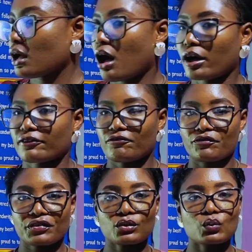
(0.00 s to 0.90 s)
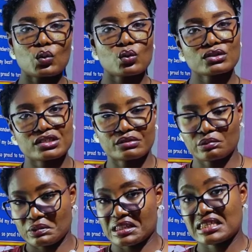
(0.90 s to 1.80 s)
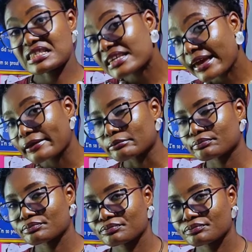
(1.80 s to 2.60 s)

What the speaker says: I can feel water on my skin.